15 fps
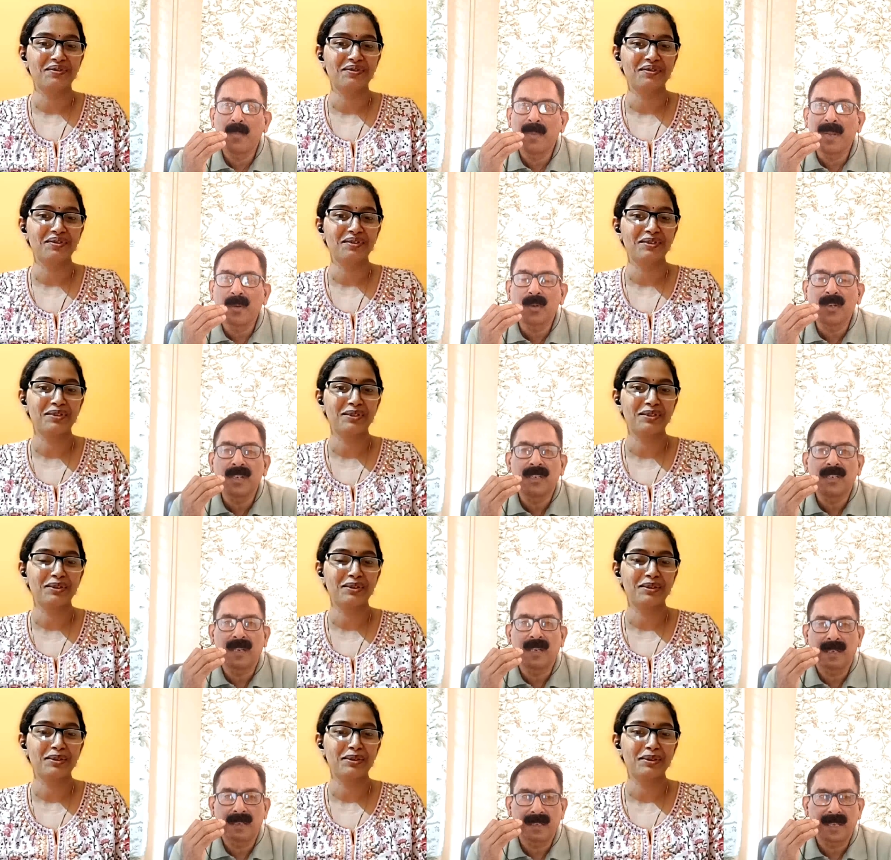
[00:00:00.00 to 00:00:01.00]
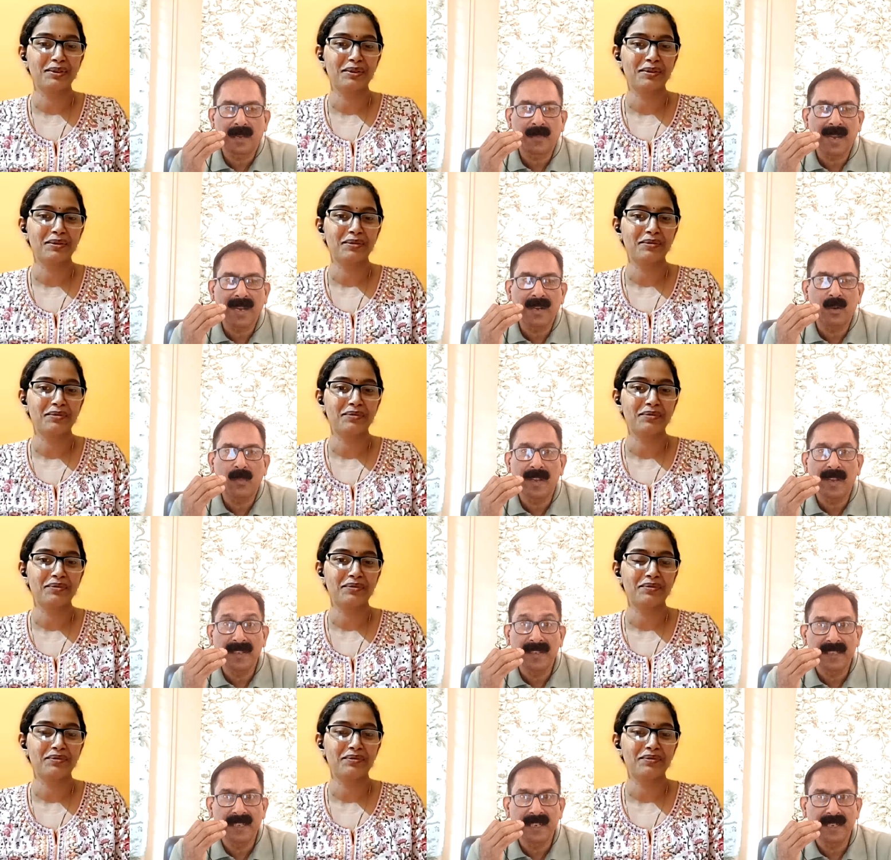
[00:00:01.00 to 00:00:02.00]
Speaker 1: meet with some kind of
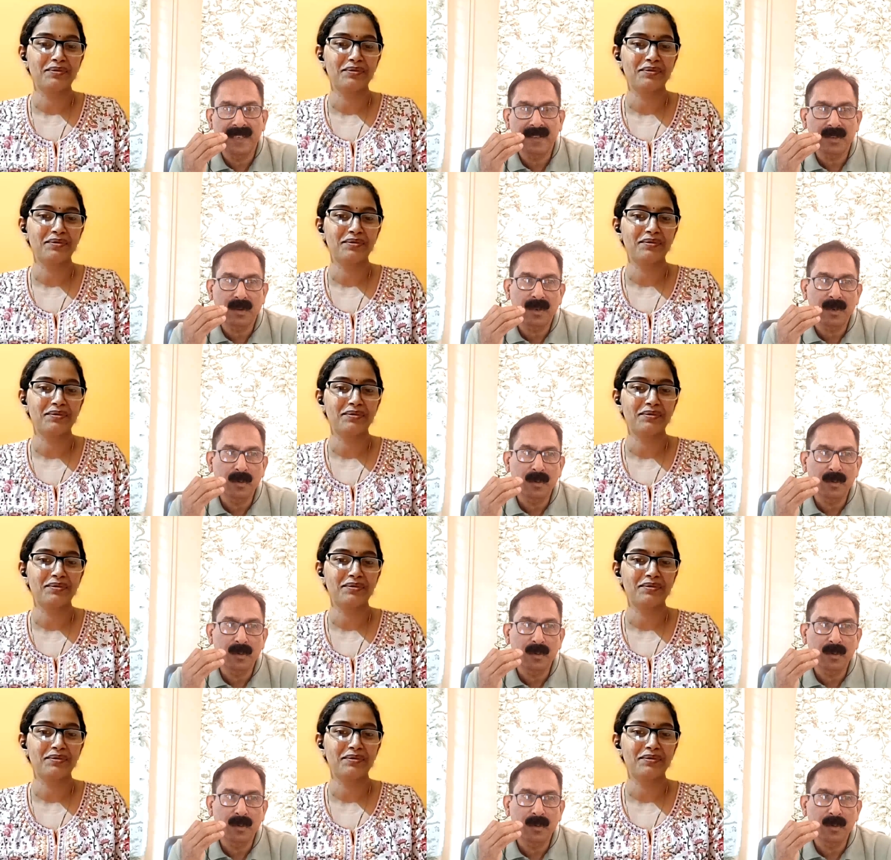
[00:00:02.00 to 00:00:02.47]
incident. So